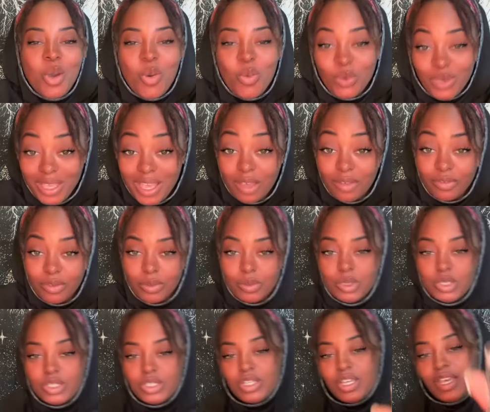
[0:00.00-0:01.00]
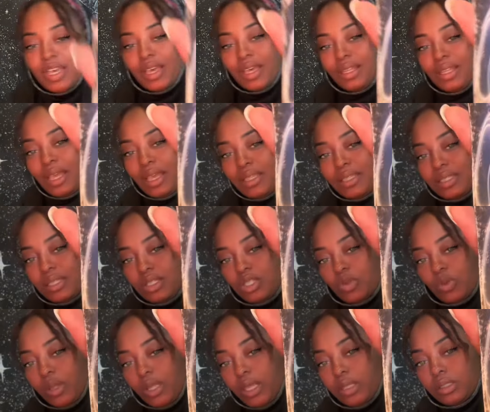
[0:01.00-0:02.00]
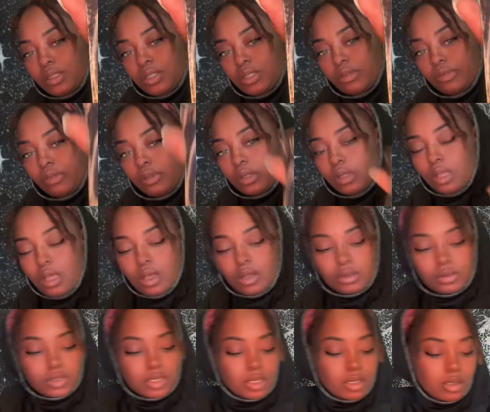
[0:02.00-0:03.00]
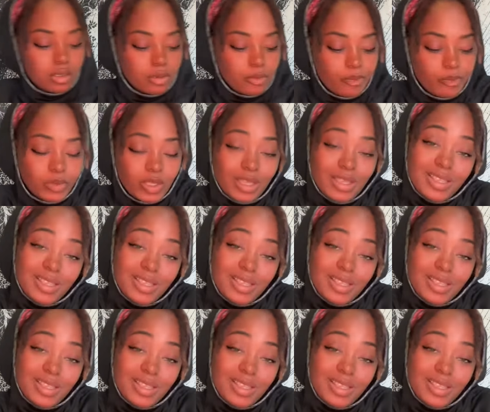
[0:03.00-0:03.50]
We got future. They see this relationship for the long term.